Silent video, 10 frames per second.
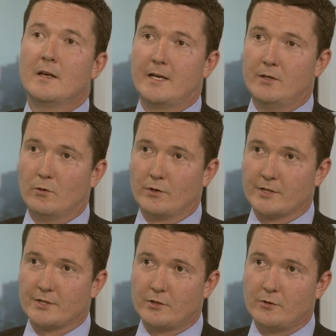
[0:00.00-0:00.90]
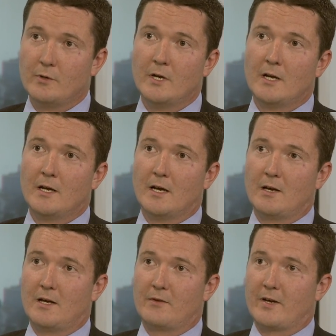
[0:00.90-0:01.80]
in order to
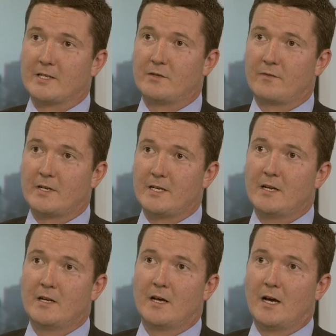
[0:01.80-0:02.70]
effectively